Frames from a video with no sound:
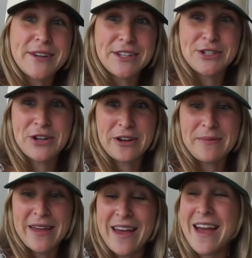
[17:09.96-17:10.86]
shook
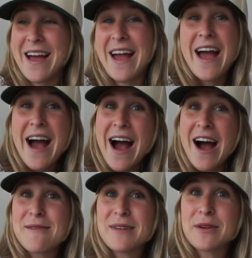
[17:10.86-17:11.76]
me.
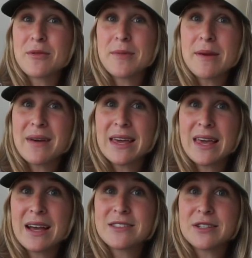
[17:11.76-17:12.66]
I'm like, well, maybe I
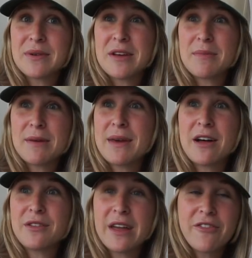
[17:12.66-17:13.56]
can't do it. Maybe
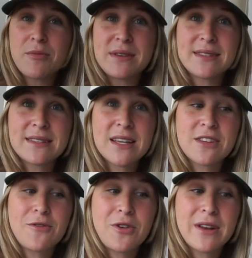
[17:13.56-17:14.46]
I'll never be
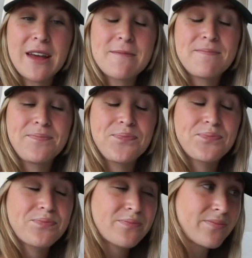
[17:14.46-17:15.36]
successful in it.
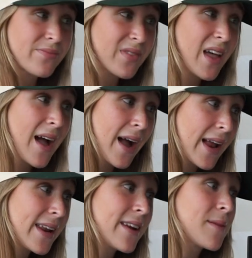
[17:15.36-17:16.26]
I
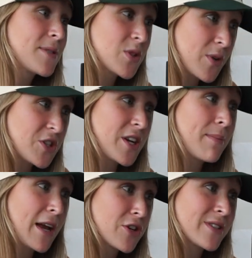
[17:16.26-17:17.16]
ended up switching
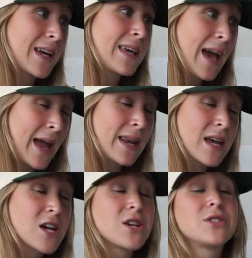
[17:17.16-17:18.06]
majors again
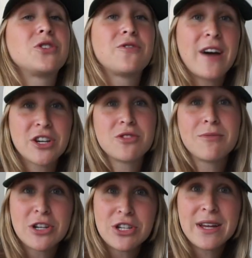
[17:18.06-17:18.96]
to fashion
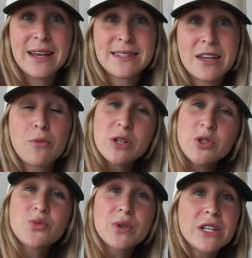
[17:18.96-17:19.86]
merchandising, which
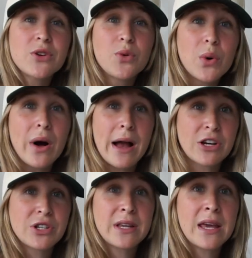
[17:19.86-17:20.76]
was really cool,
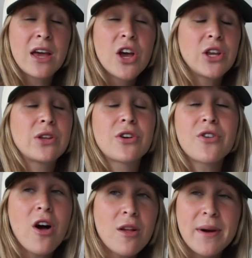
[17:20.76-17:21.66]
actually. You learn
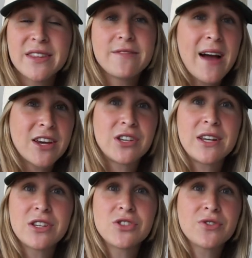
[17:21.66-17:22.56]
all about the fashion
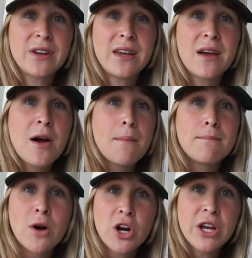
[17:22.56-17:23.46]
industry,
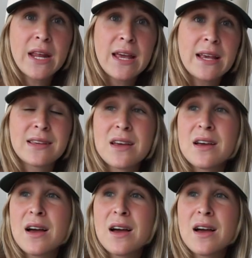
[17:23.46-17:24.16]
marketing,